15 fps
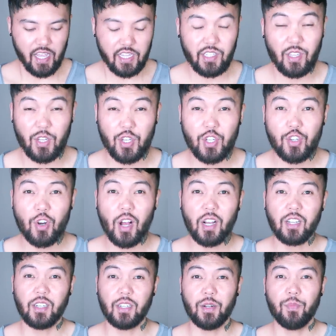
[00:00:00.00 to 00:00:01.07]
it's a
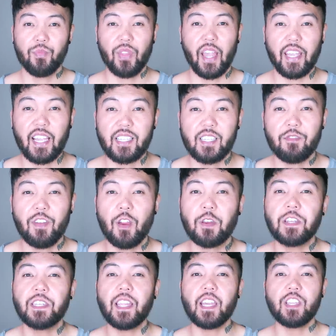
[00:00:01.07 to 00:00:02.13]
struggle against the
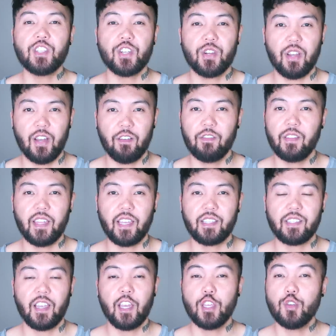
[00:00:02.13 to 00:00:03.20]
very nature of
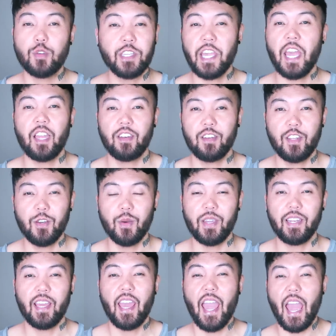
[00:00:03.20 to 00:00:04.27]
things. You can't do
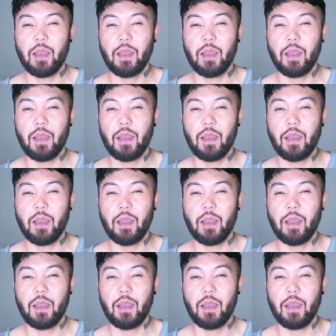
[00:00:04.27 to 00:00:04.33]
it.